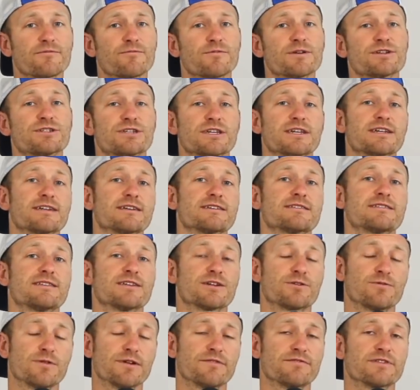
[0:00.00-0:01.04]
which is the
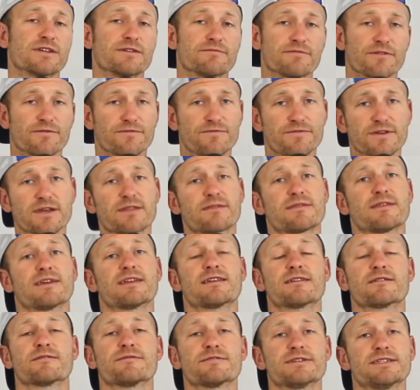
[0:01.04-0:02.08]
equivalent of a 5th
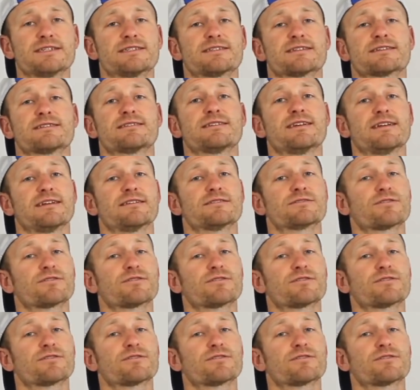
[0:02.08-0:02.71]
in an Elite 16.